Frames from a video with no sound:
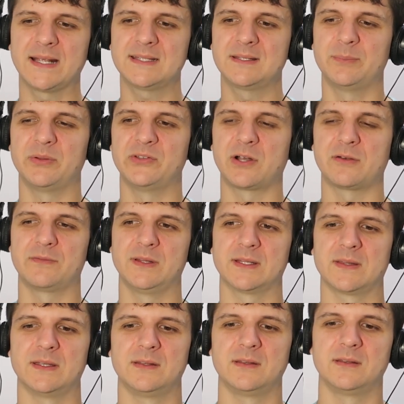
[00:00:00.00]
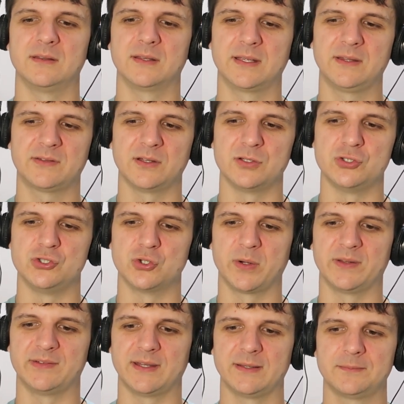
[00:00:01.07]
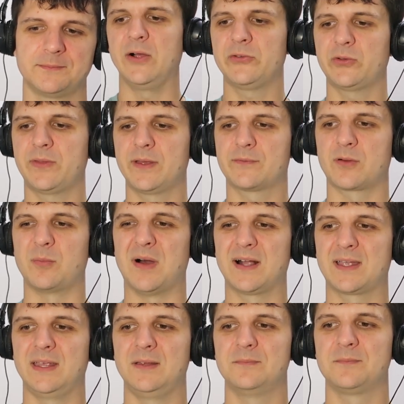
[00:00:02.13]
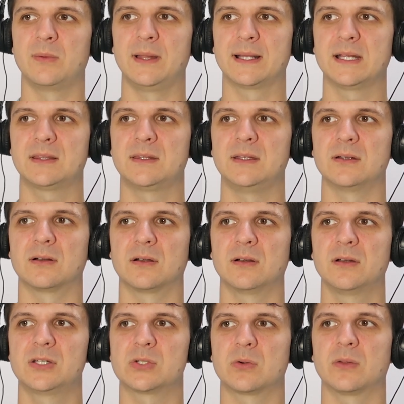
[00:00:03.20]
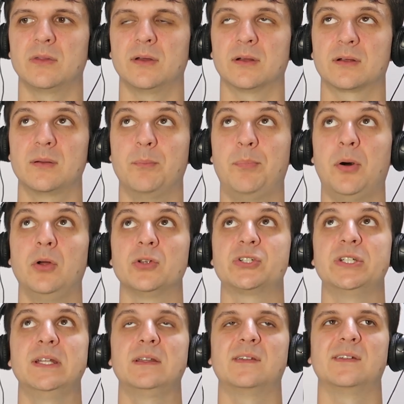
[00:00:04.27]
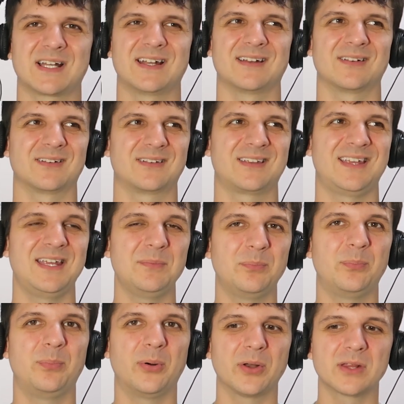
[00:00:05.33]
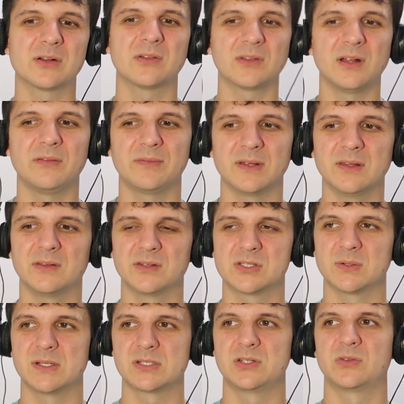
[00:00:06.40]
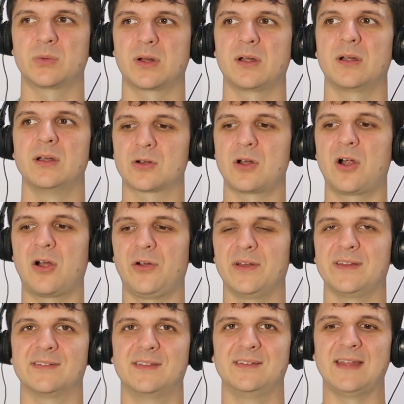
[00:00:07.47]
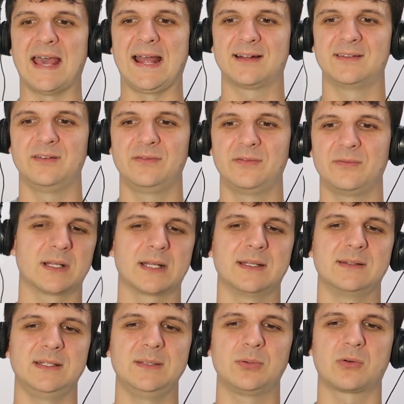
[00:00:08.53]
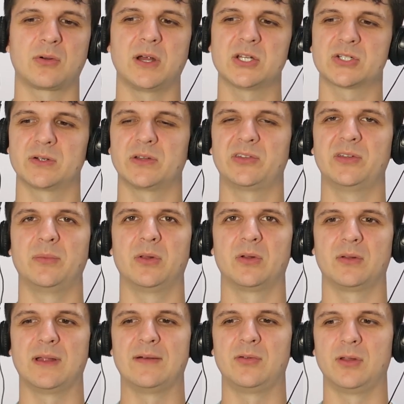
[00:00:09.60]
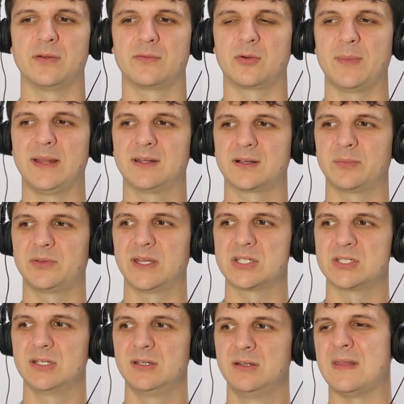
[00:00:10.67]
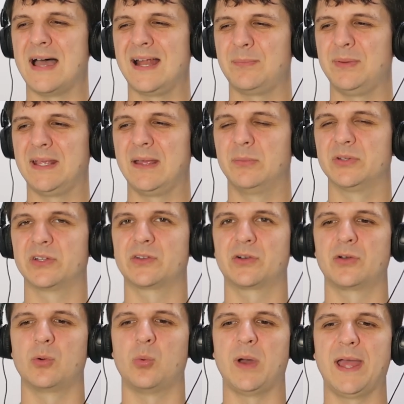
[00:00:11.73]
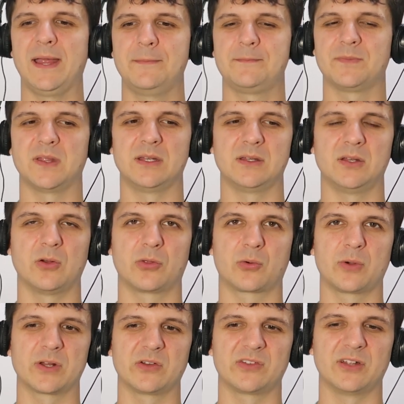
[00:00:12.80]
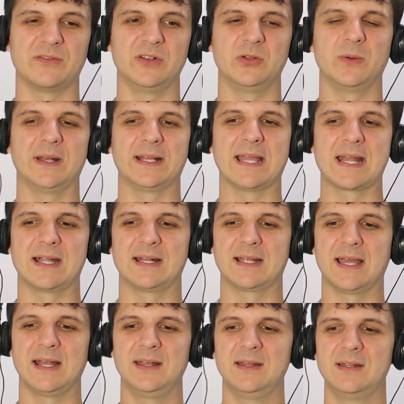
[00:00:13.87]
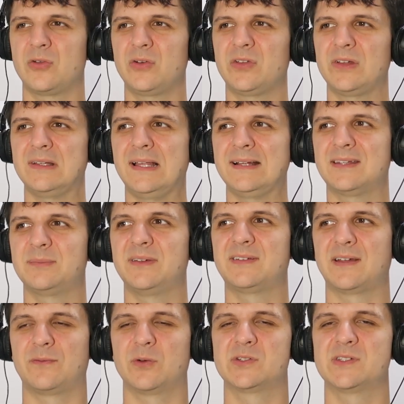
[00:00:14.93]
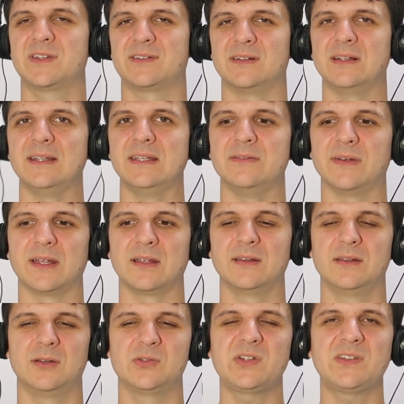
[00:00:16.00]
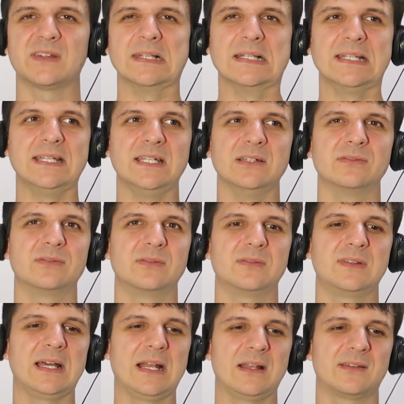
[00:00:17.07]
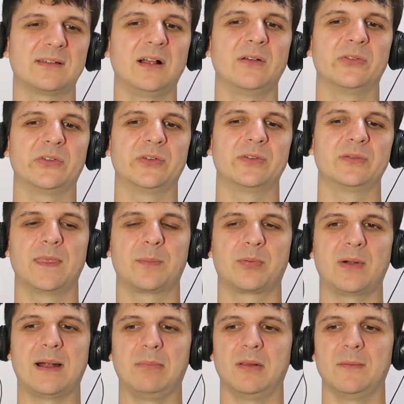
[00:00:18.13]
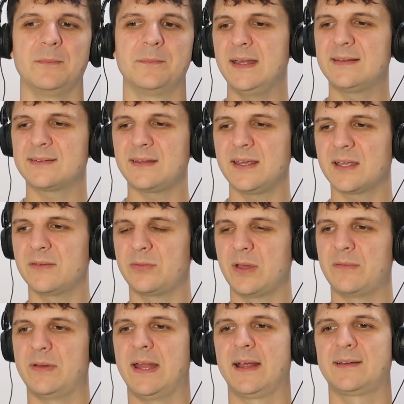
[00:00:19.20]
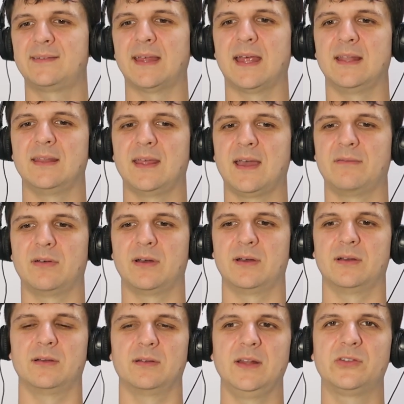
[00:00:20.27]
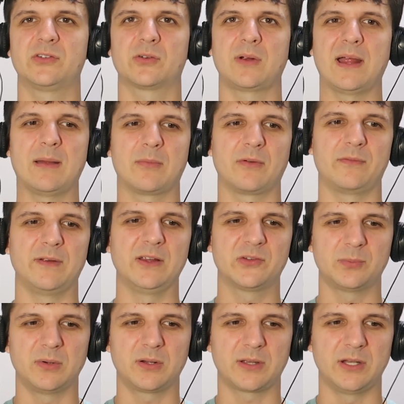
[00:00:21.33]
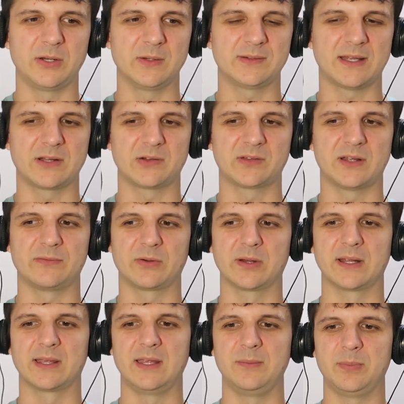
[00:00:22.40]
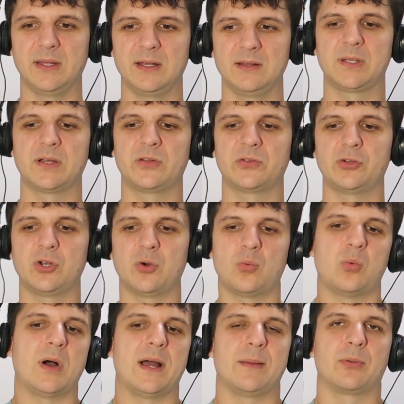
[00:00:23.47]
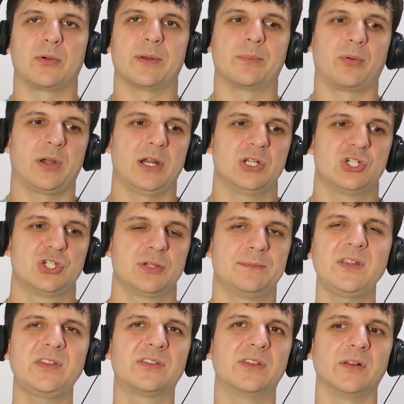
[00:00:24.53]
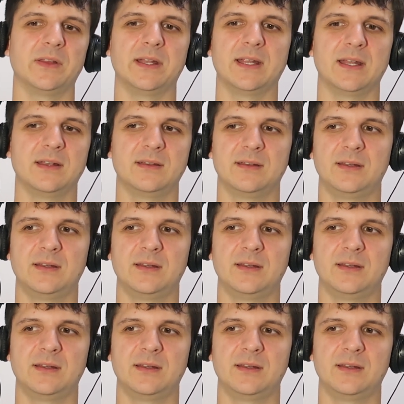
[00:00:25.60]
I get the bizarre feeling that Nagisa enjoys it. I also think for Maki, well, I get the urge or the compulsion to kind of keep putting yourself in situations where your heart is this active, like a deep crush or a similar level of romantic obsession, not being able to turn away and, you know, throwing yourself into it again and again. There is a lot to be said for just leaving. You know, just leave. That solves the problem. It's like if you have an ex and they have a Instagram or Facebook, you know, you tell yourself you're going to keep it because, you know, why burn a bridge? Just delete it.